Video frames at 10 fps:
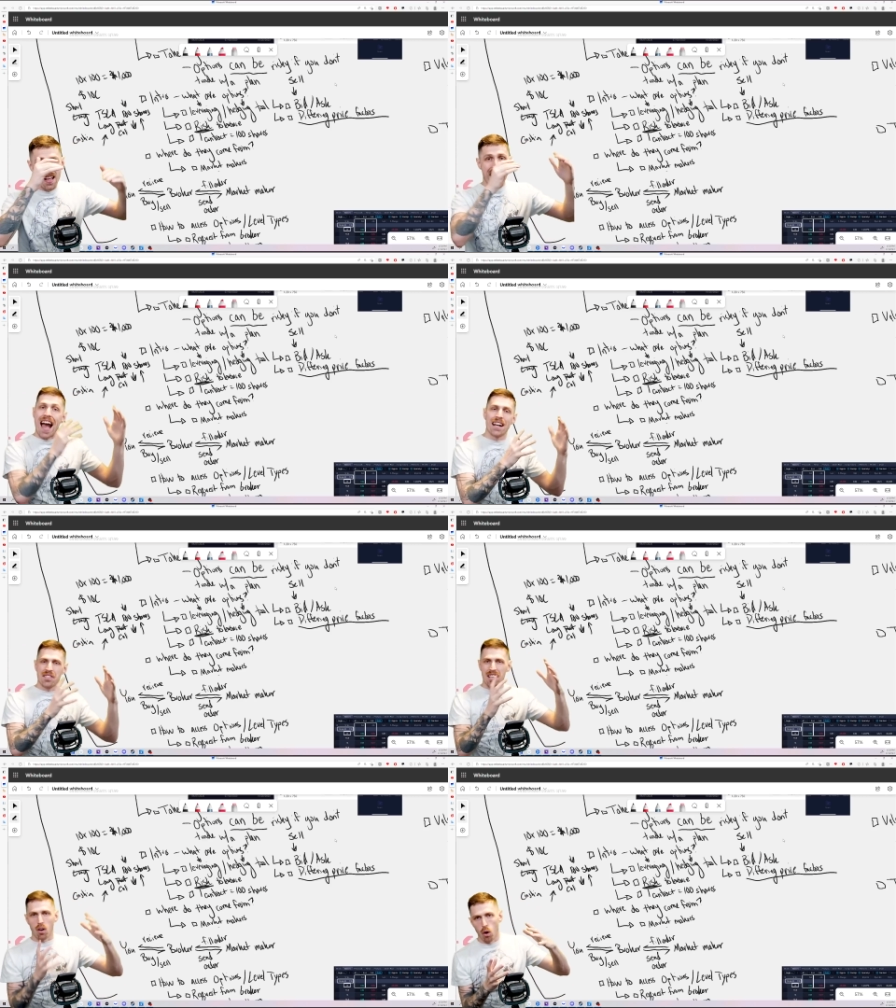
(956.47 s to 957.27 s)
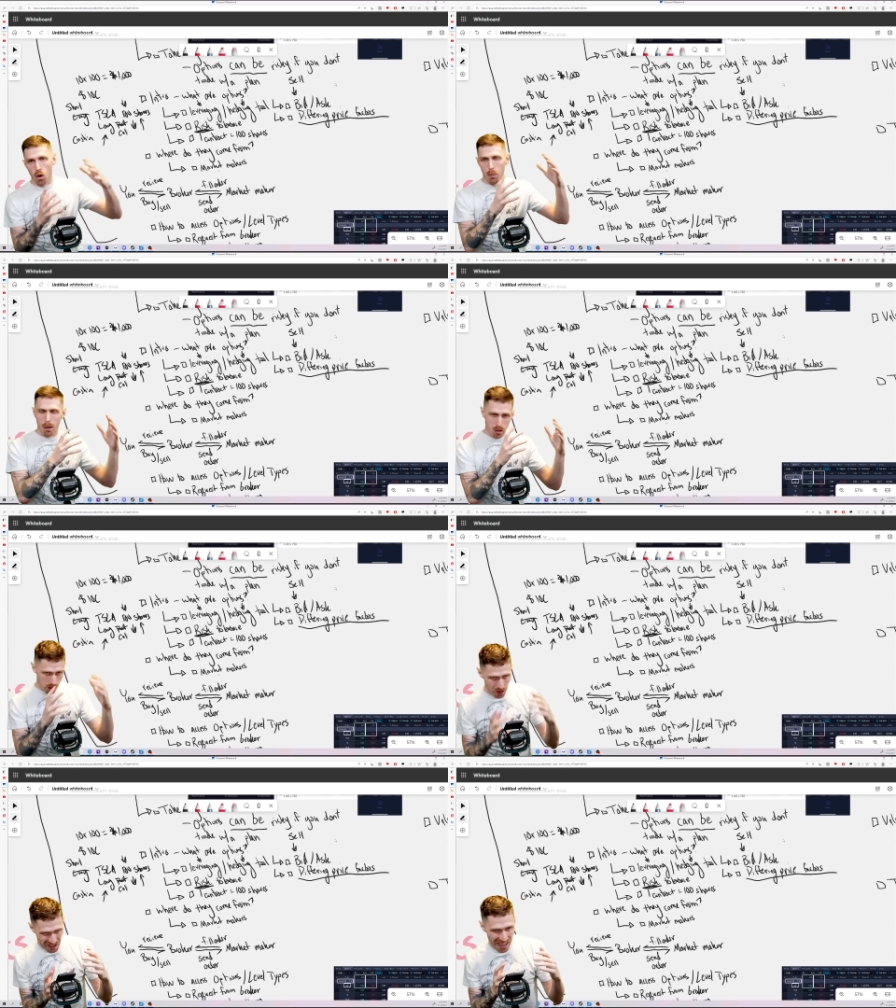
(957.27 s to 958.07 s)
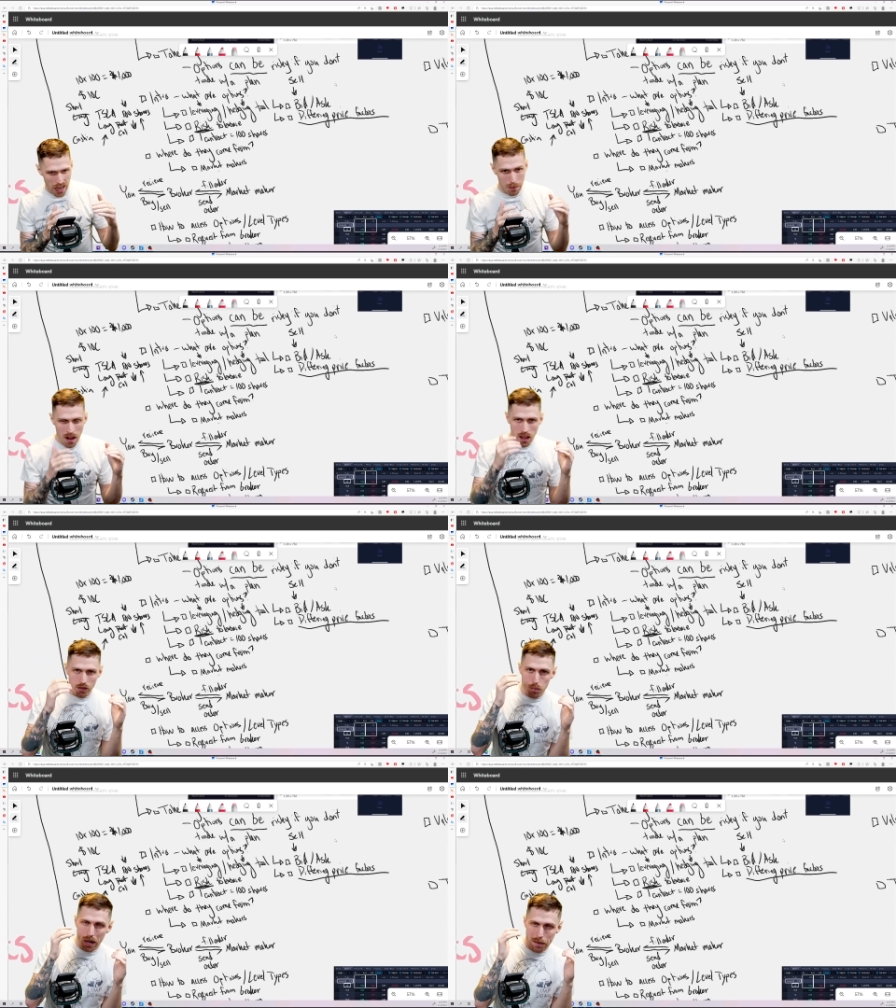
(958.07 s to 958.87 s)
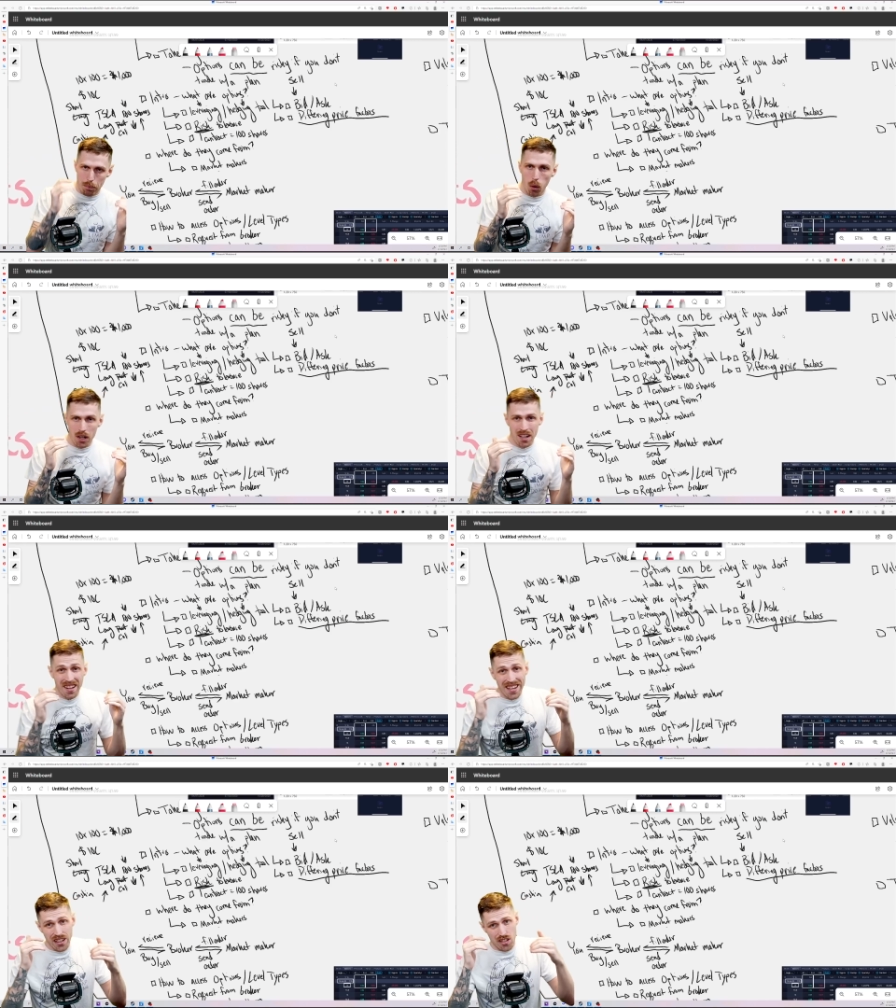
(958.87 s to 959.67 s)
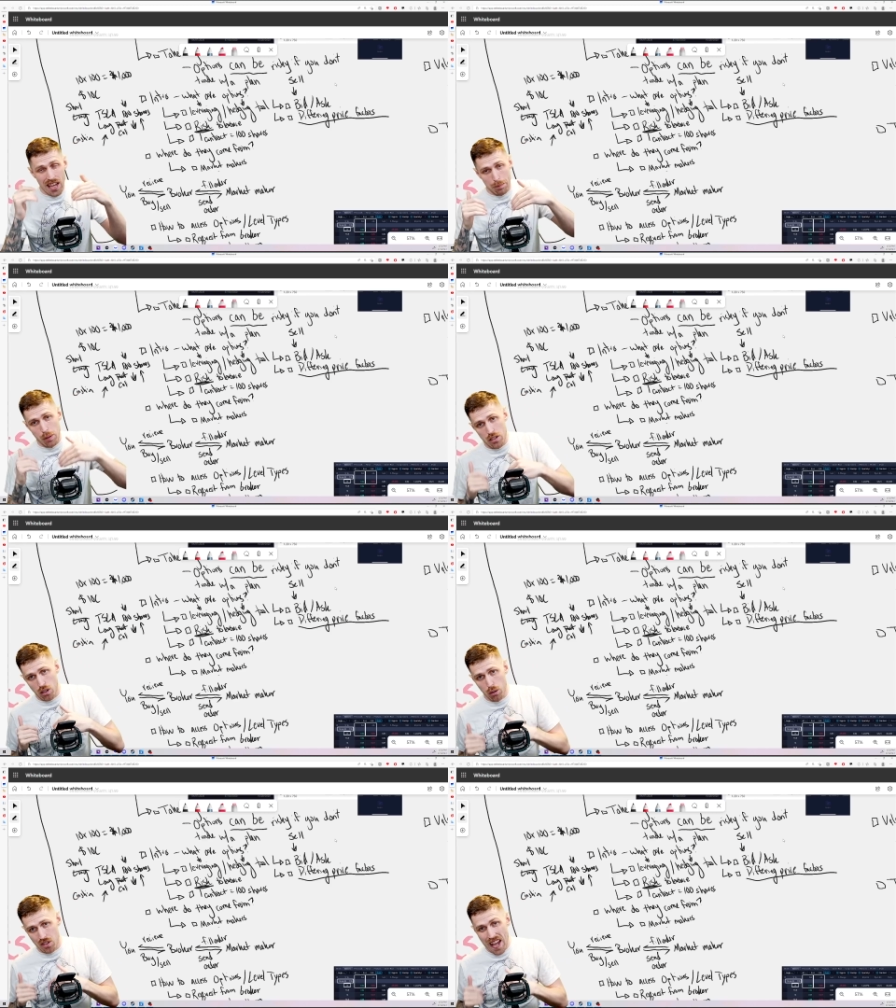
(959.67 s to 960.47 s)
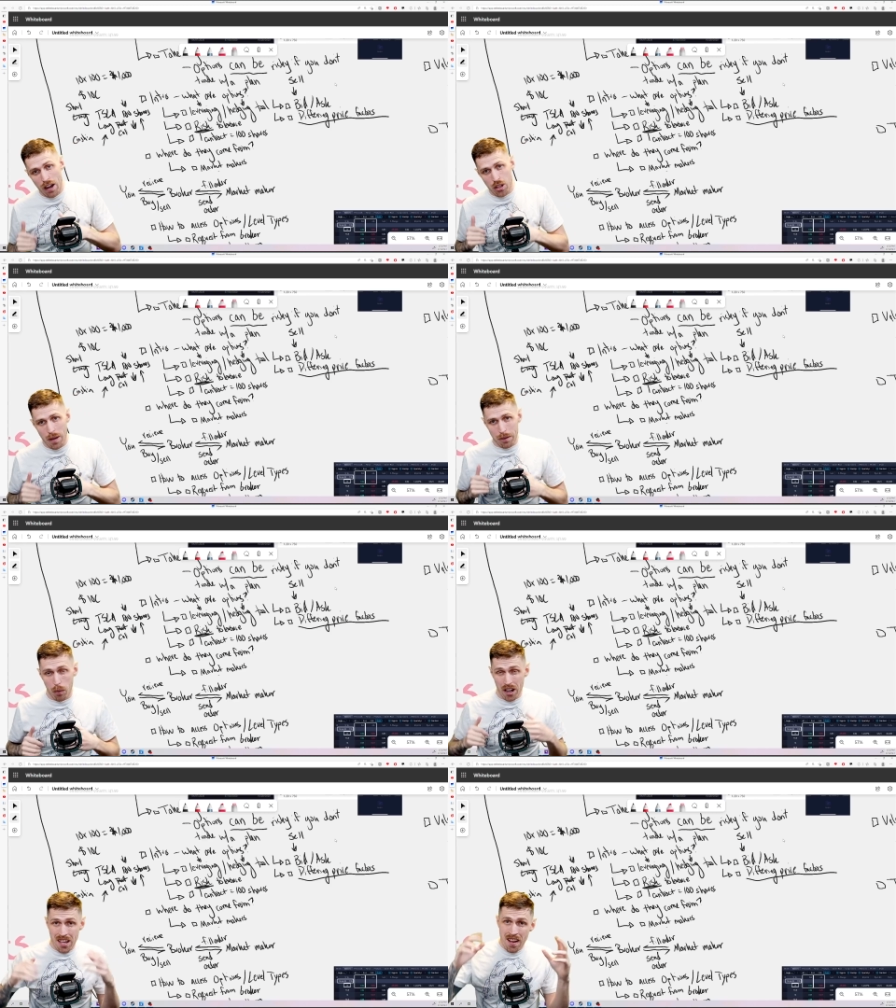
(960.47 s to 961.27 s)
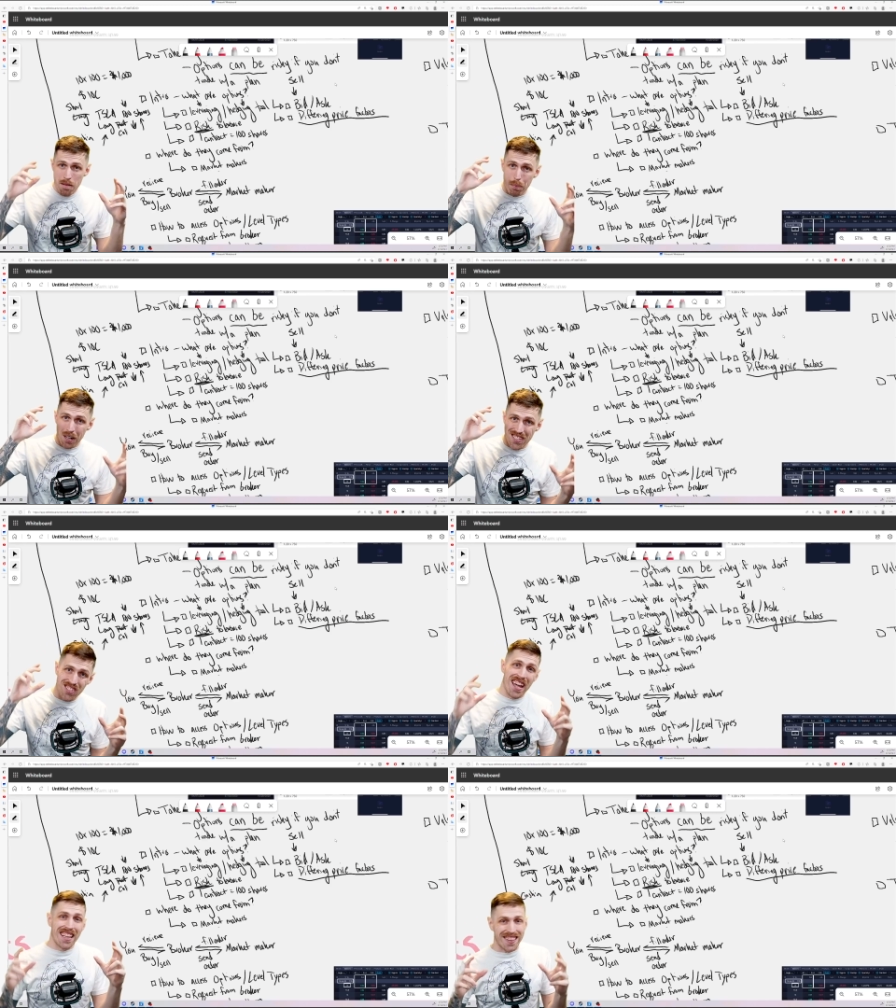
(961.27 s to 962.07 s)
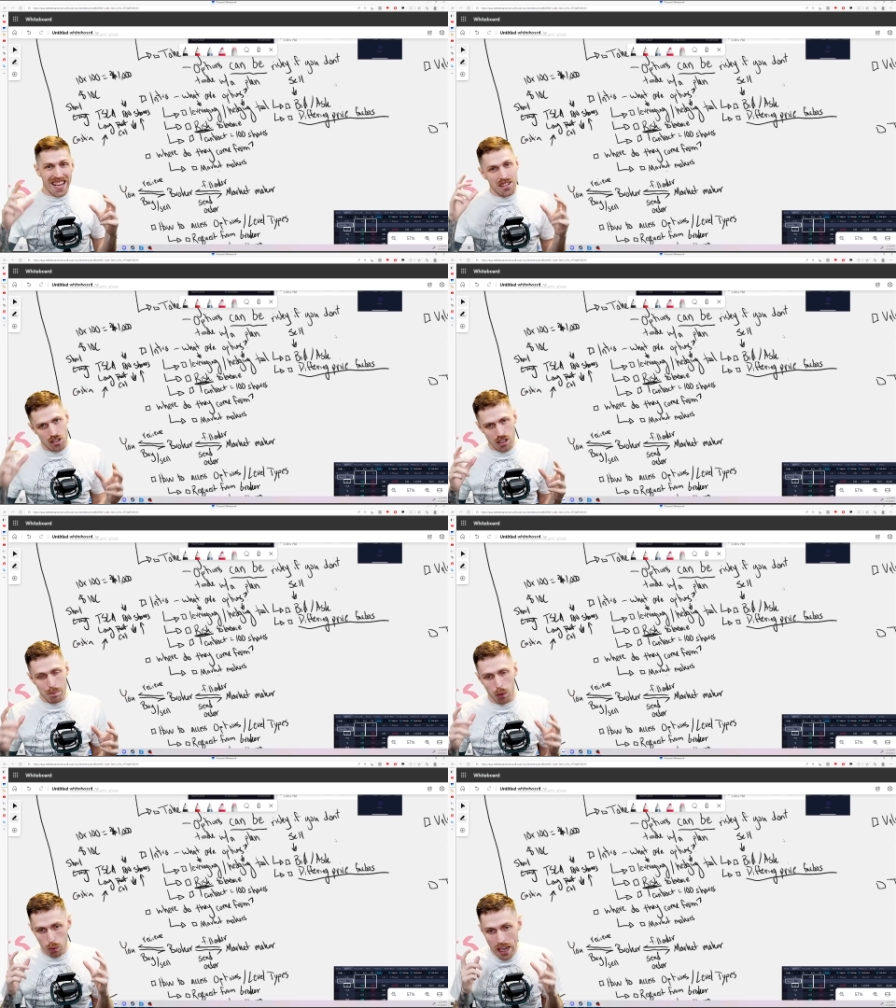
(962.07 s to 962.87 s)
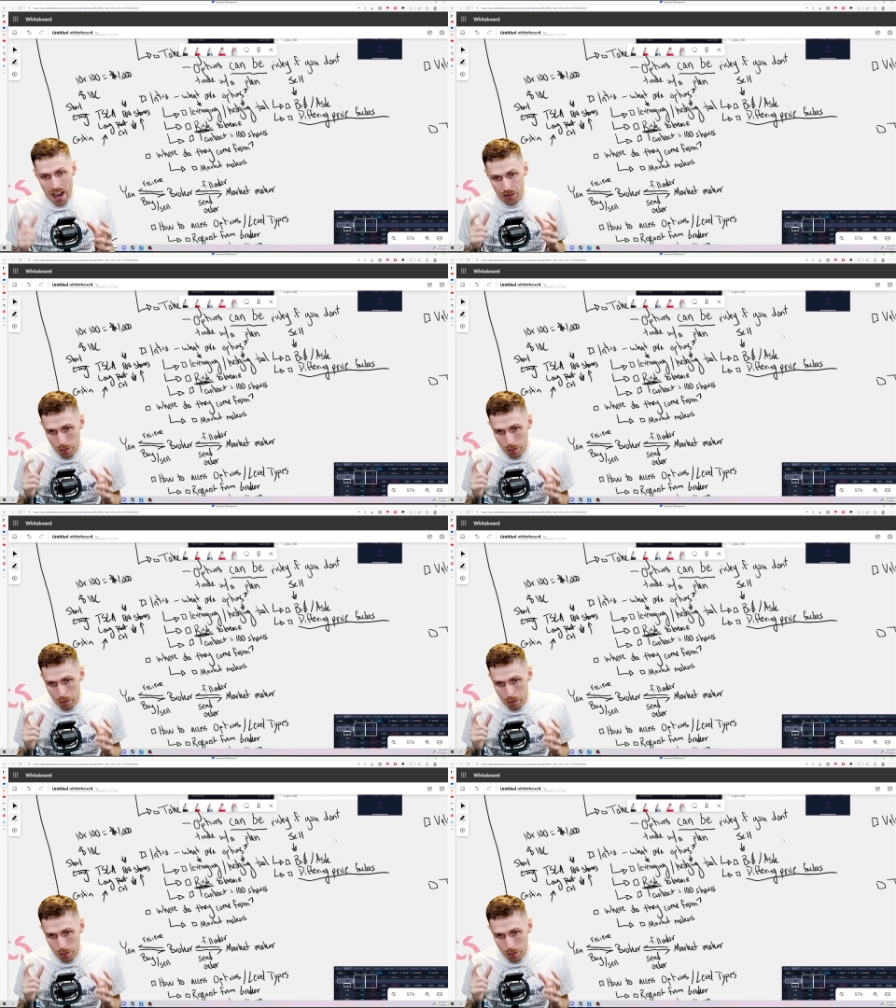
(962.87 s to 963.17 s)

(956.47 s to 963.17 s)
As a whole, most of the time, if you bought a put and the stock price goes down, you make money. But it's not that simple. We have to